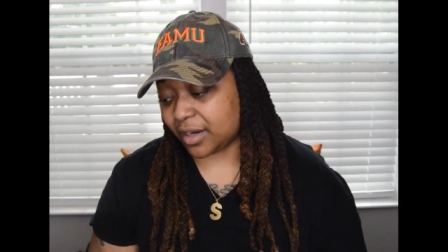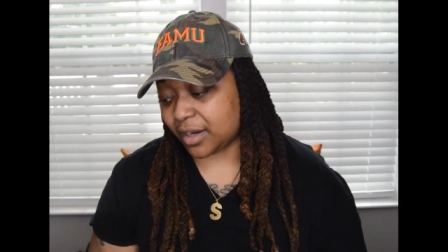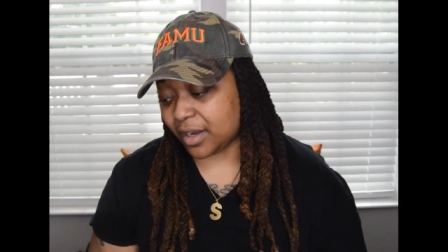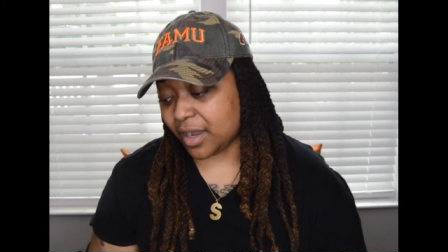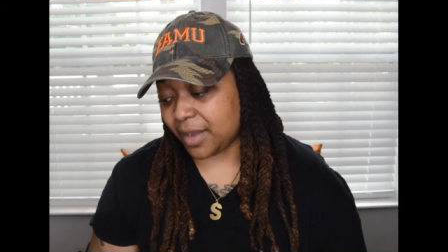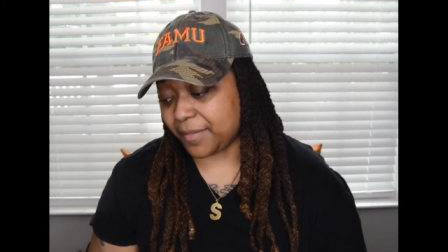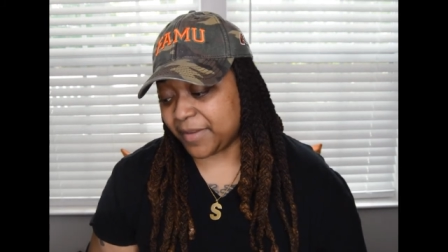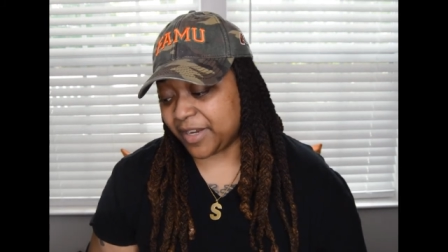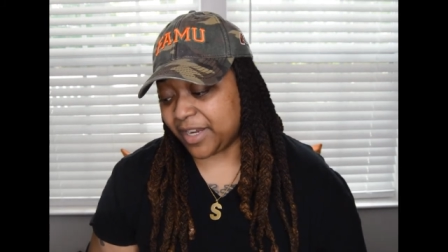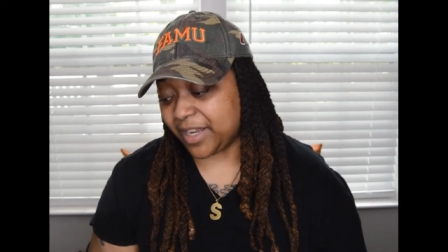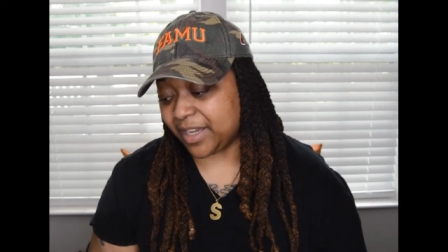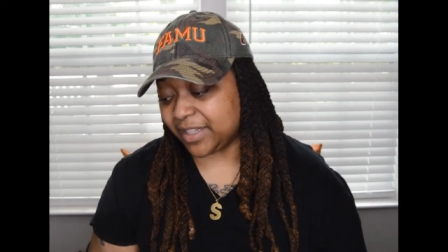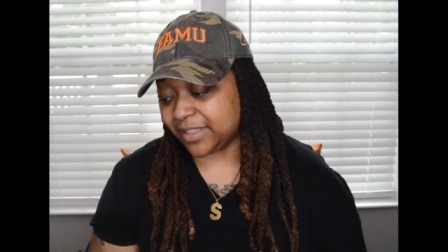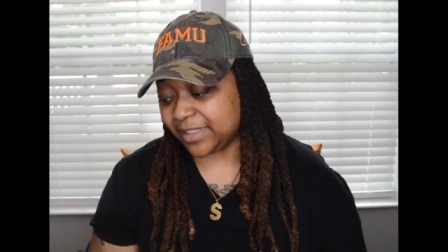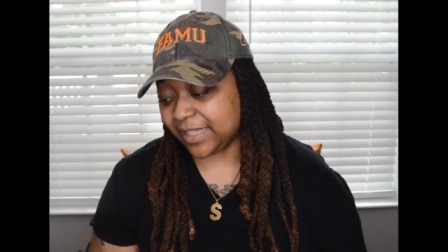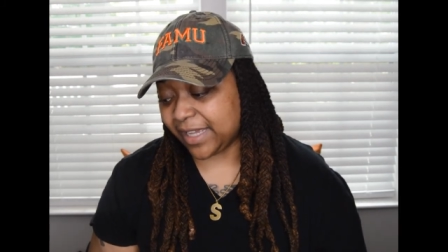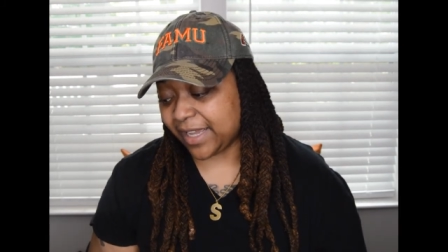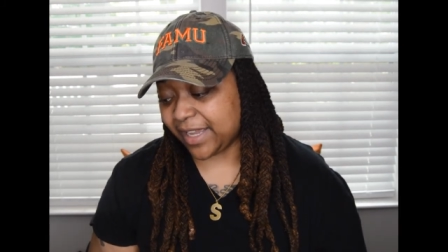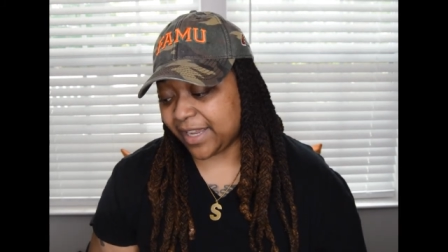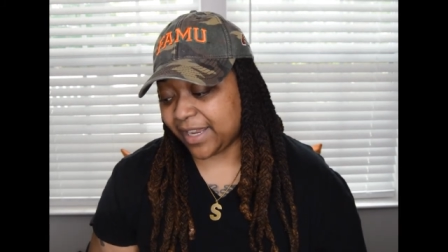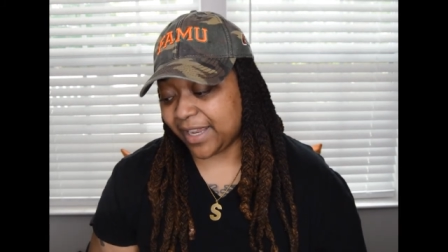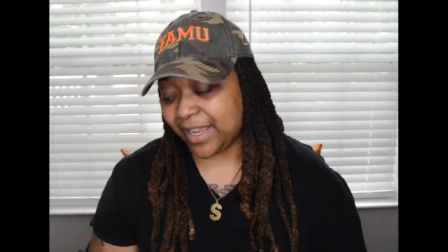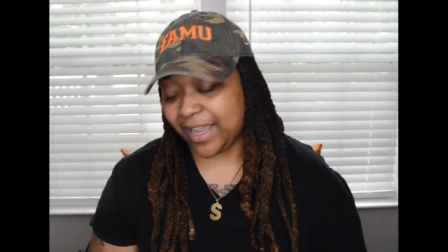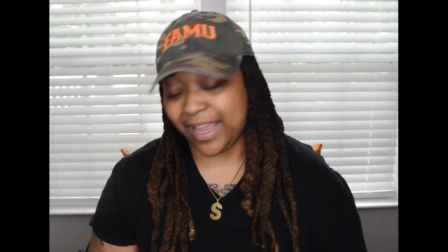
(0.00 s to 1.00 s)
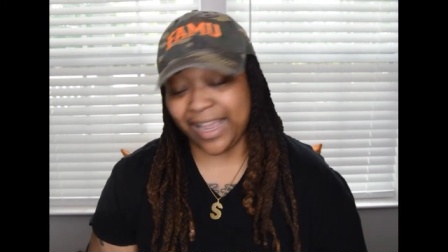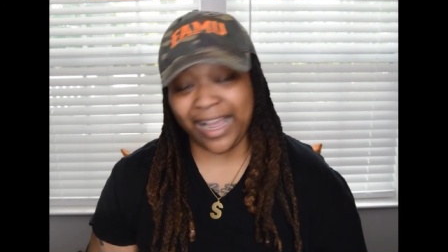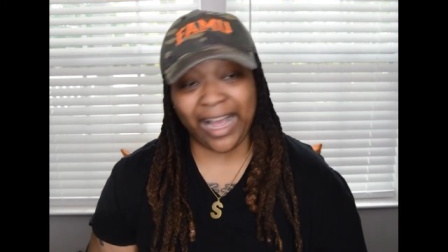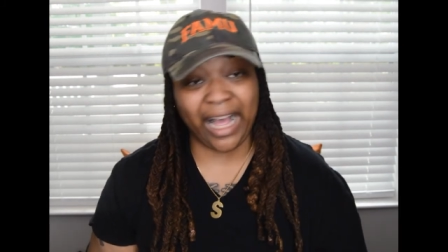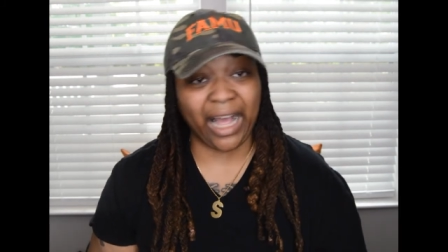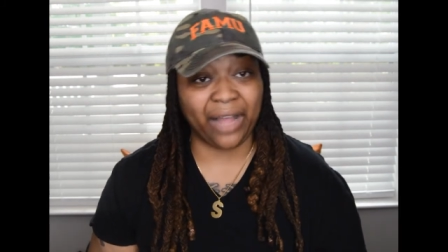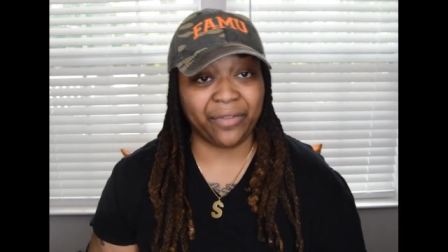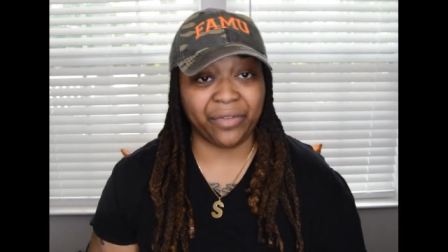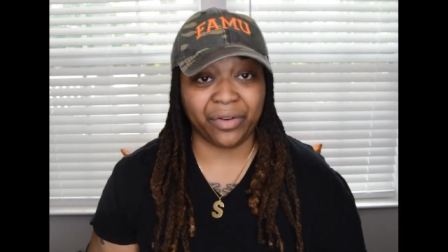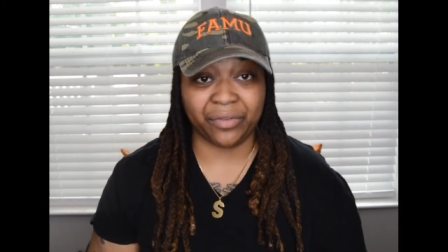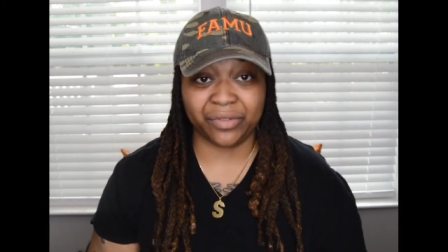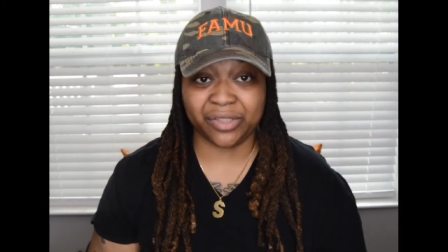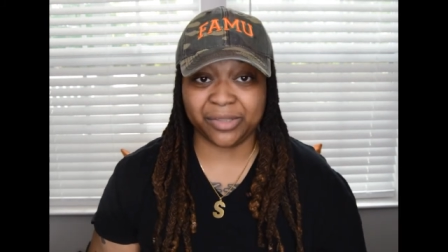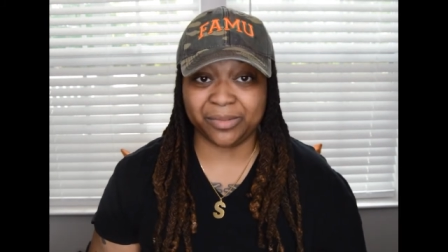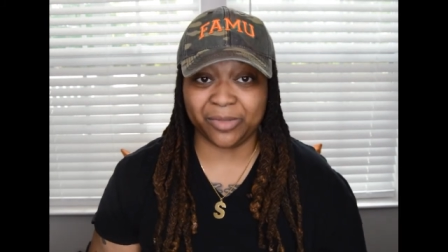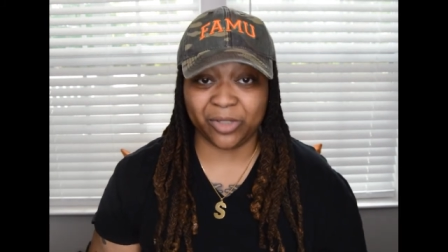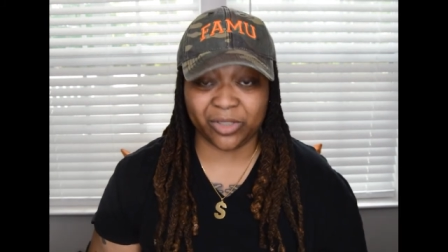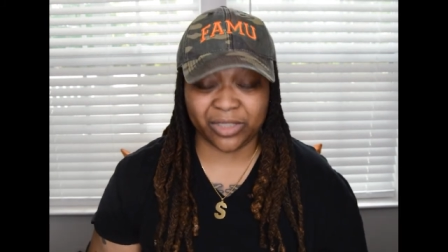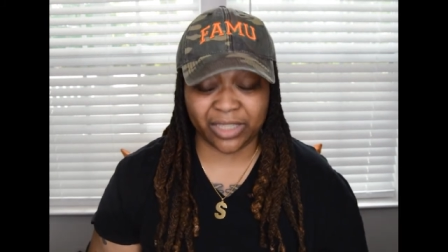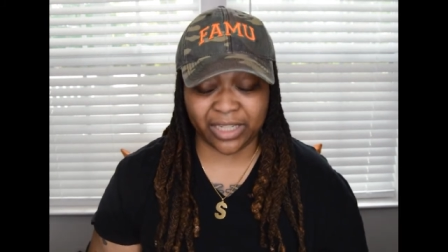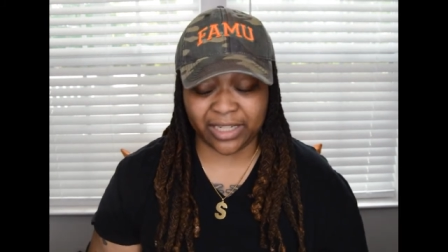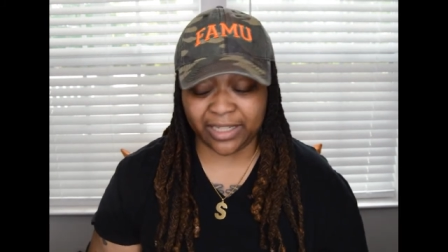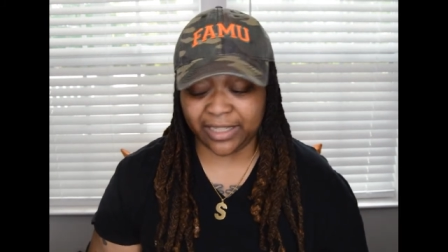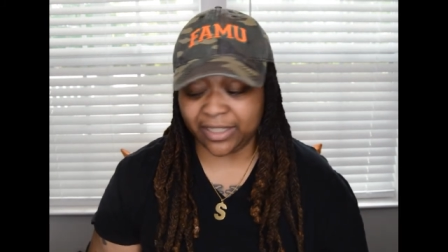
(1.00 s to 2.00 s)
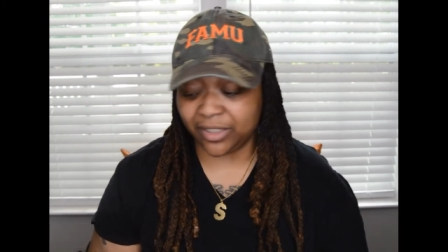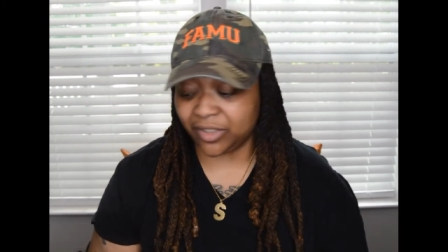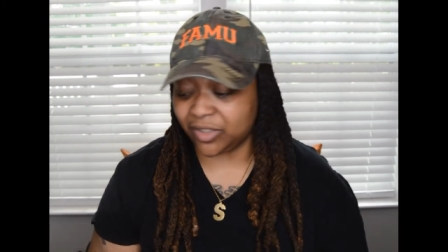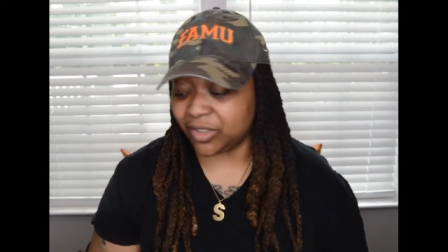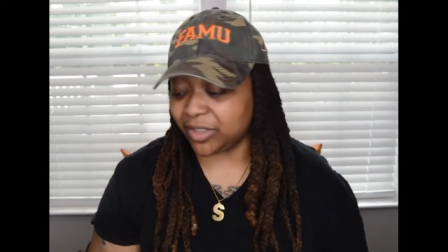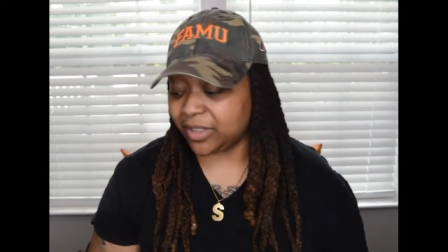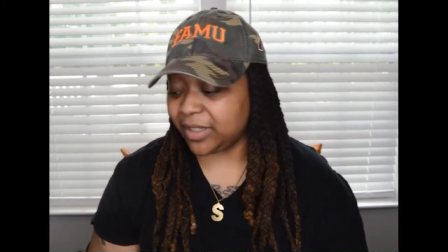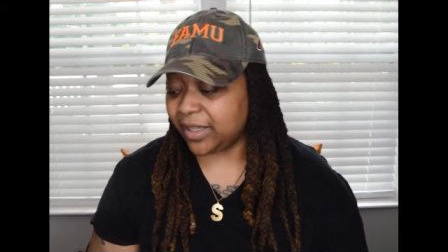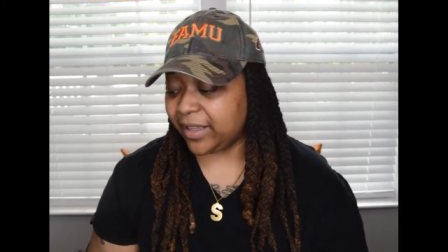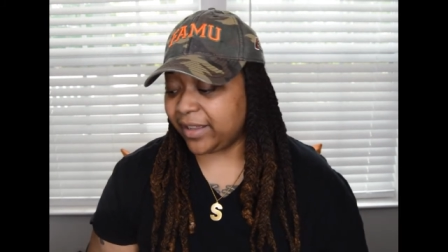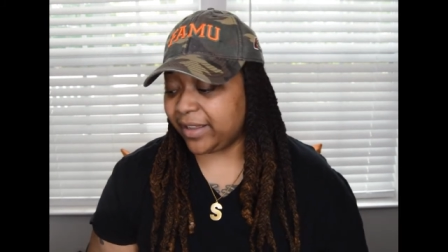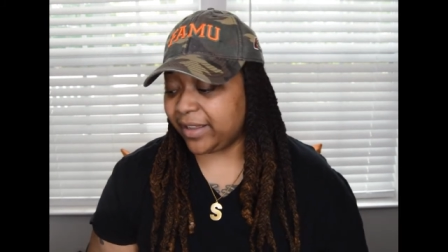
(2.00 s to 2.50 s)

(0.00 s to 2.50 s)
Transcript: Commandante. I've never smelled that either.